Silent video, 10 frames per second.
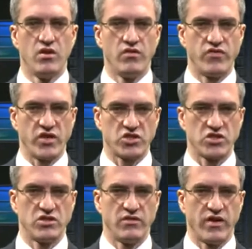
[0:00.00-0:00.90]

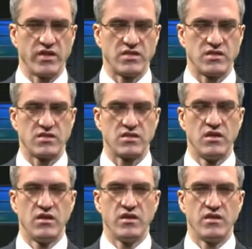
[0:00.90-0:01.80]
Friction devices,
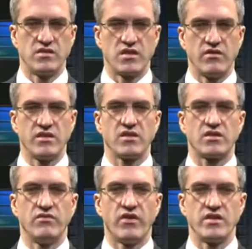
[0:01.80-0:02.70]

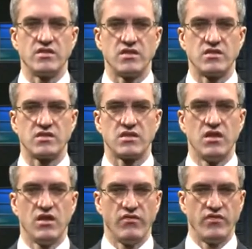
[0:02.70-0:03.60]
Hysteretic devices,
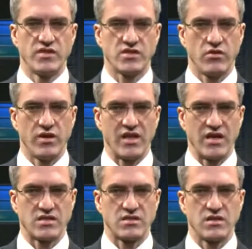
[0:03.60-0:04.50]

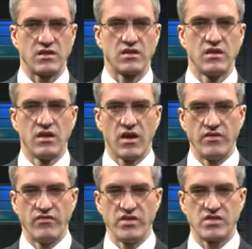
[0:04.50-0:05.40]
viscoelastic,
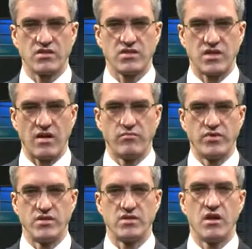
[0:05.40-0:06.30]
and viscous
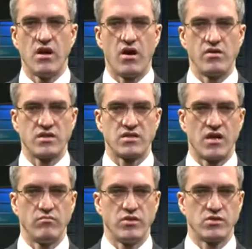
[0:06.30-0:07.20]
dampers are
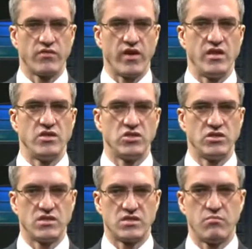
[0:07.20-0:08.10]
examples of energy
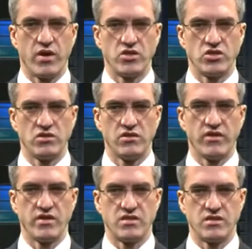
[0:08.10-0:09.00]
dissipation
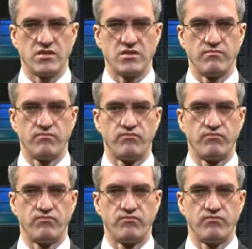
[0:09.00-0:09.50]
devices.